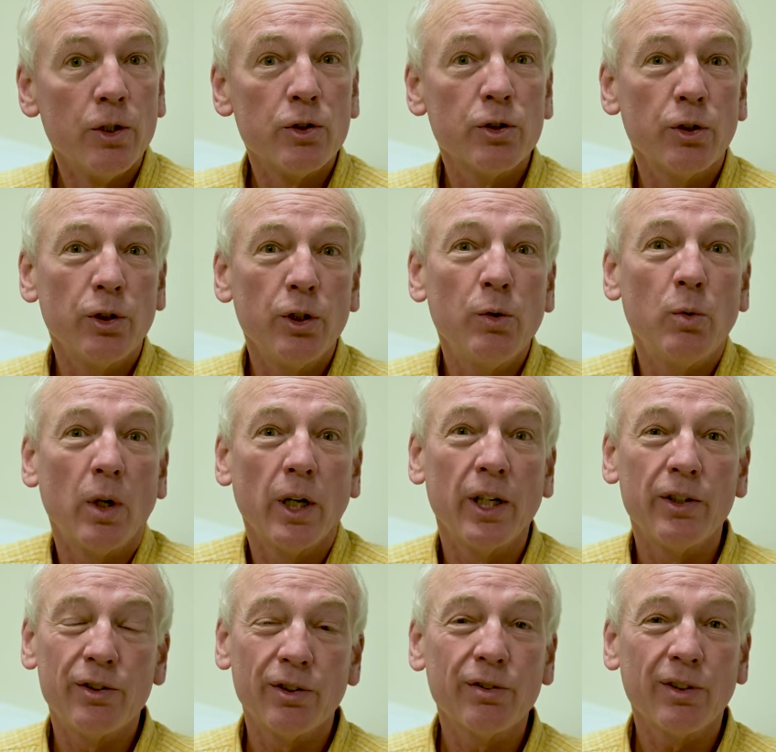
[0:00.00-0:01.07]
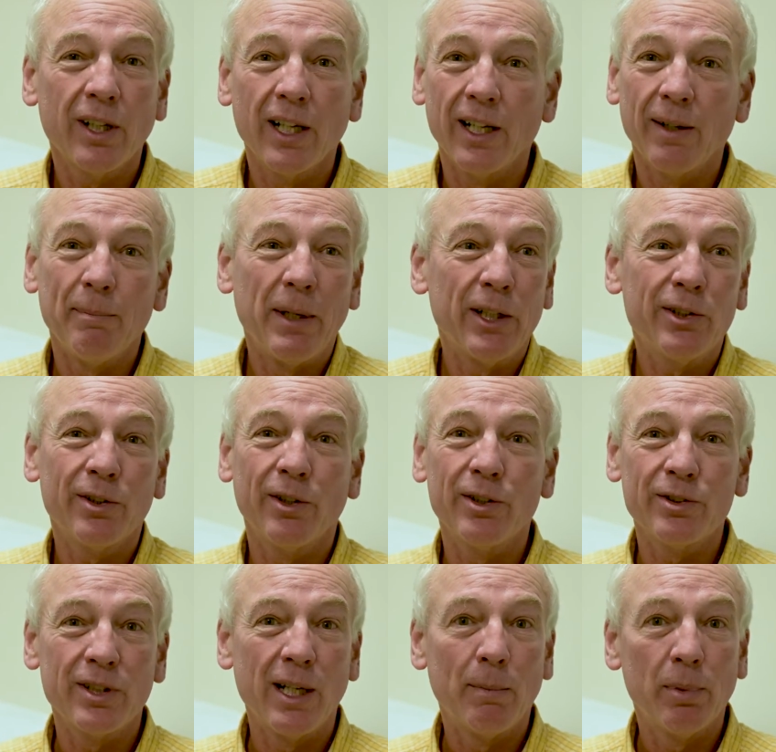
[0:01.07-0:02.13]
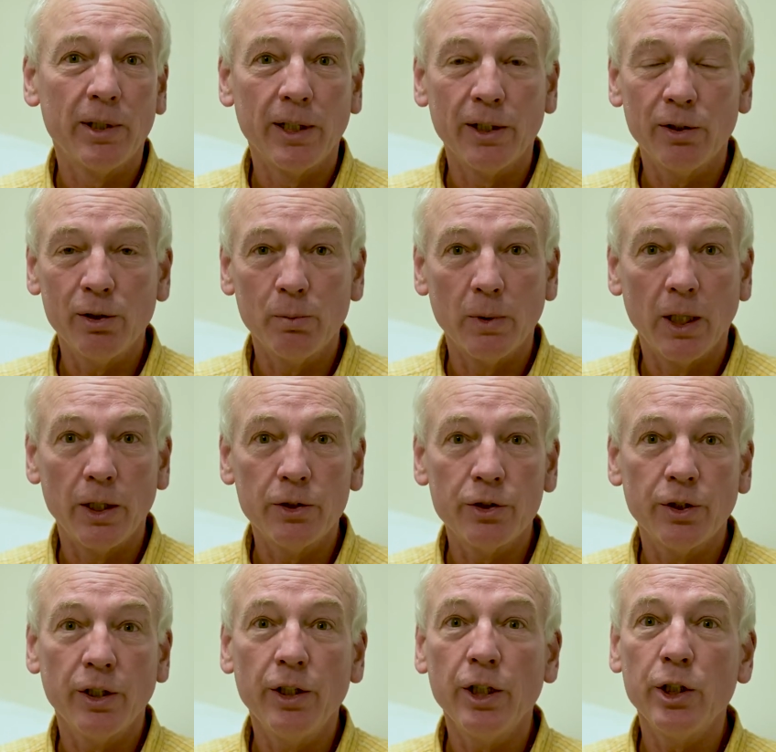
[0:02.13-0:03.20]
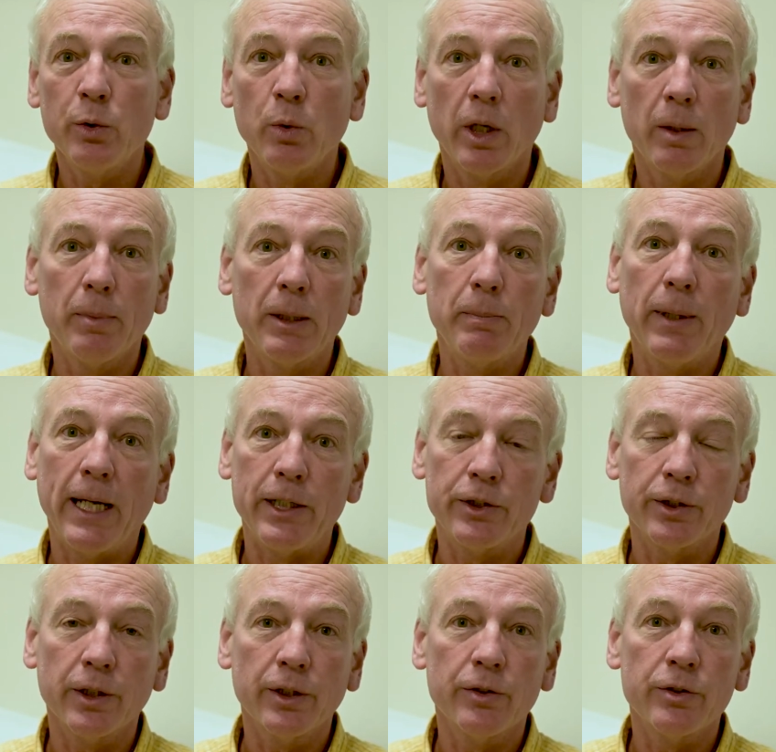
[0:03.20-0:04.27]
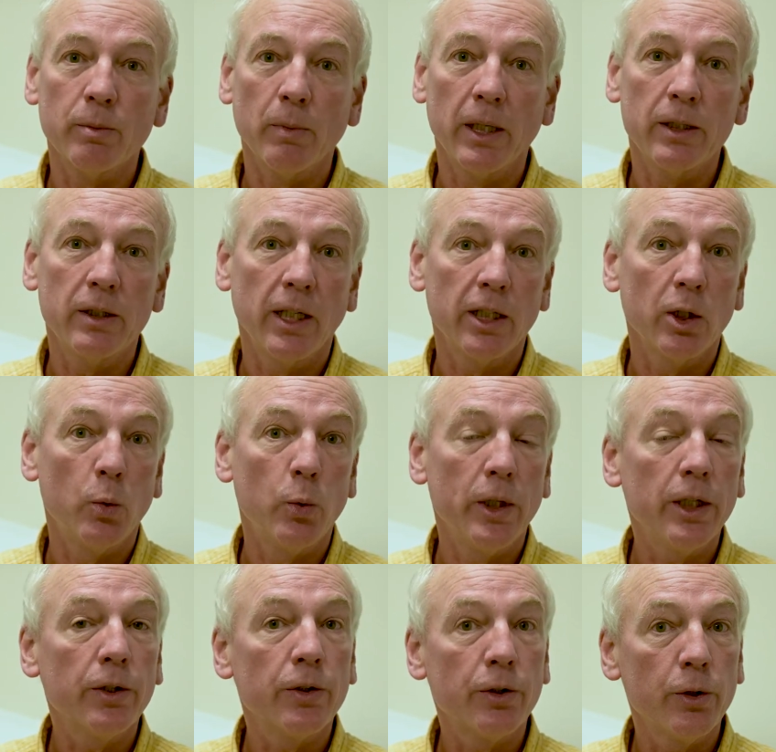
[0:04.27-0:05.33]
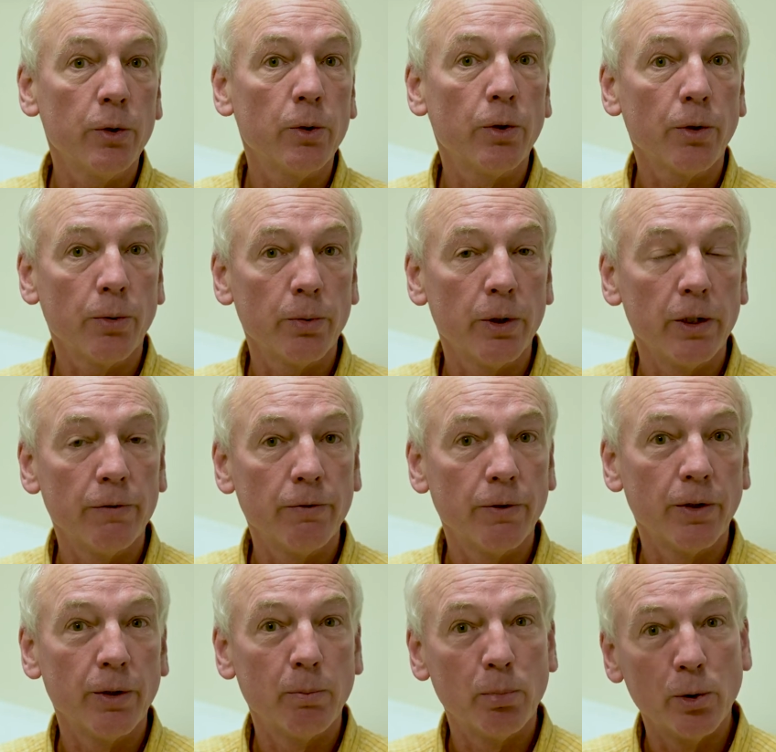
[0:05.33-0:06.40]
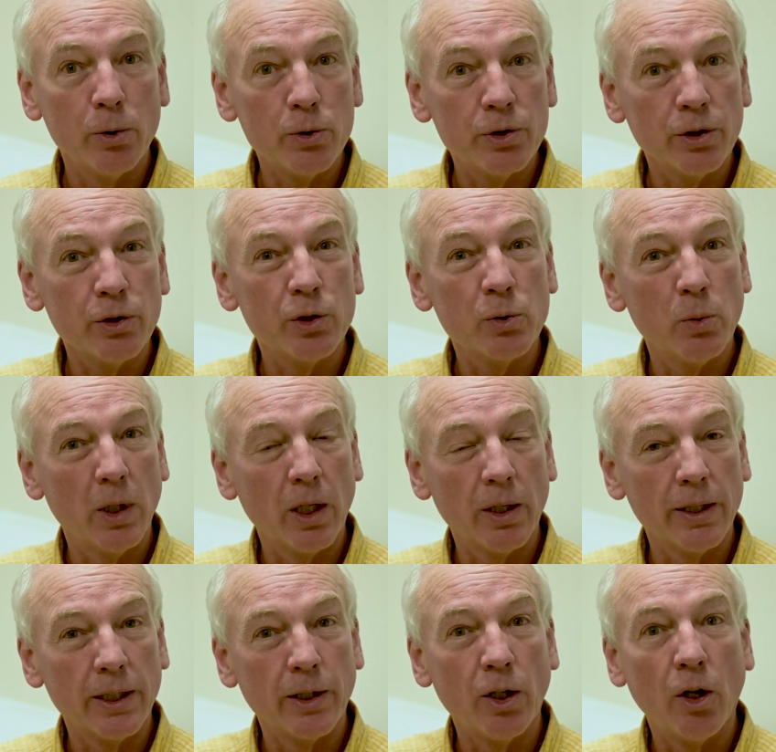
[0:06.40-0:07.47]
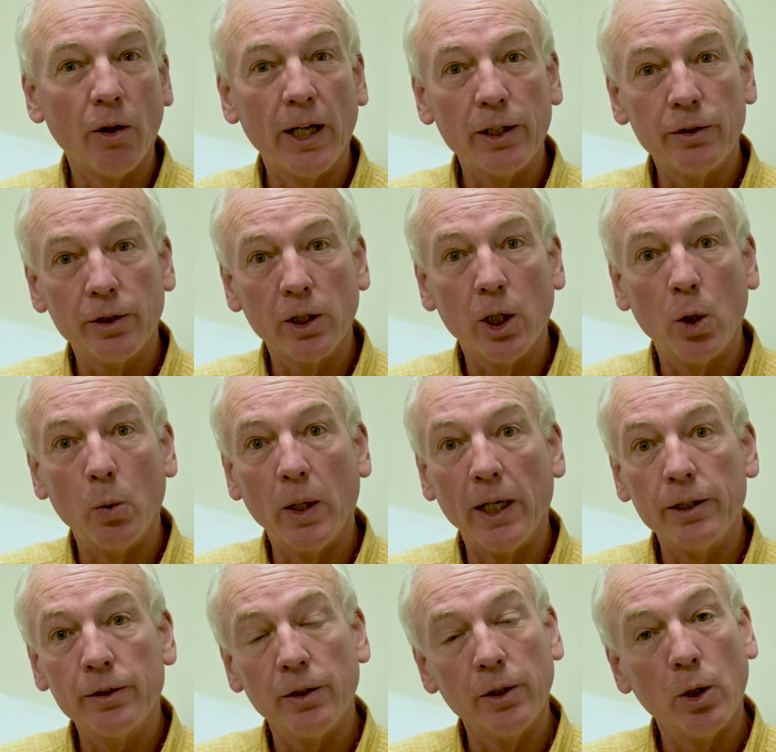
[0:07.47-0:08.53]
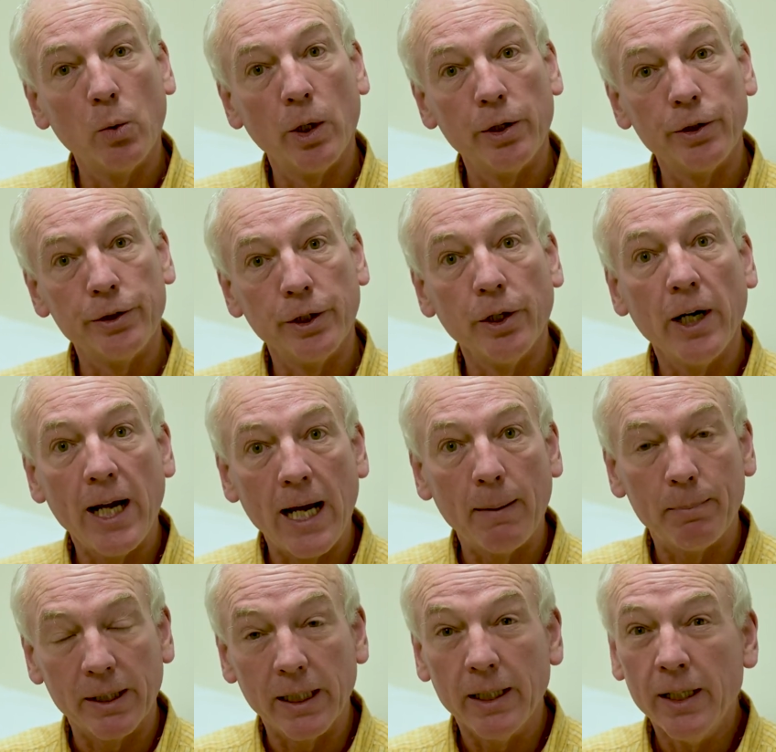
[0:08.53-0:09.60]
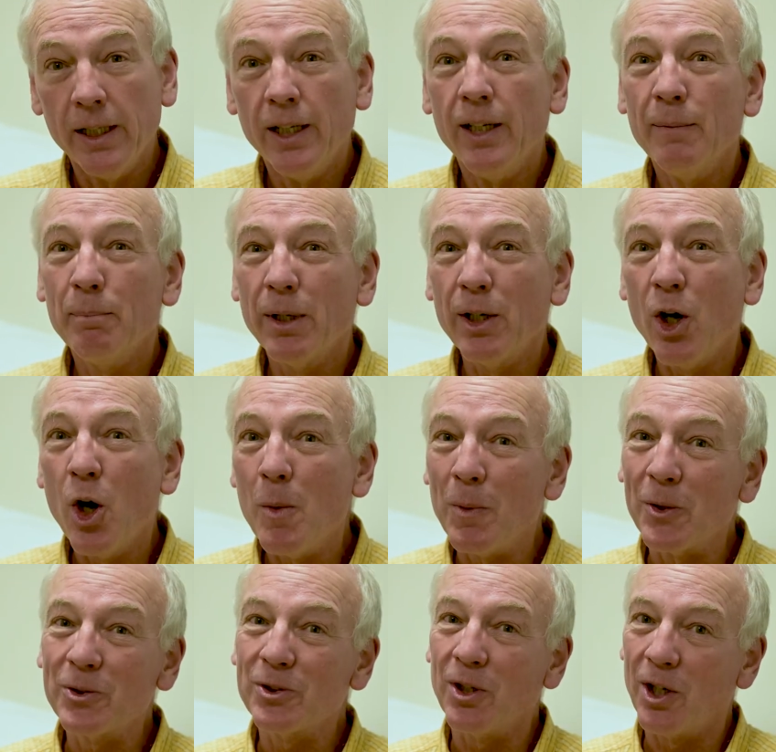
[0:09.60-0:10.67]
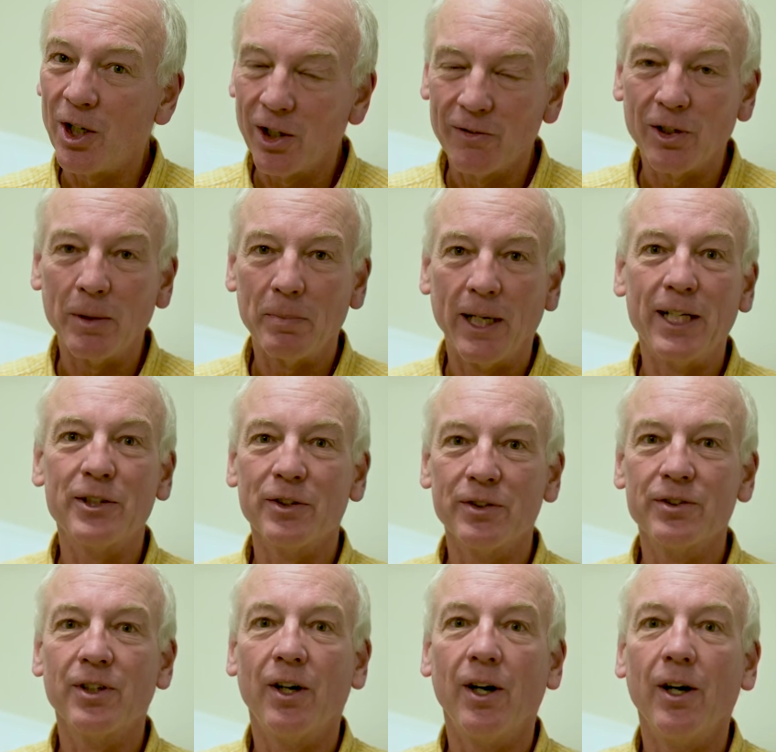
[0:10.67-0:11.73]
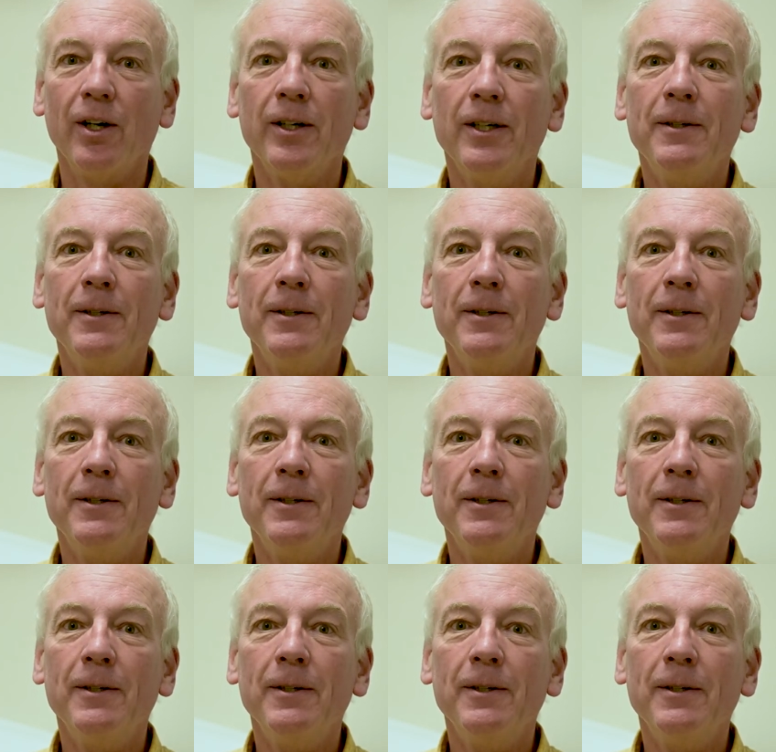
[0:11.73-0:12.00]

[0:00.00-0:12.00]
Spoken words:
So you want to just kind of make sure that it's not bleeding too much, and then you want to be patient because it might take a week or 2 or 3 for the bruising, swelling, and all that to go away to know whether you're happy. But almost all of our patients are.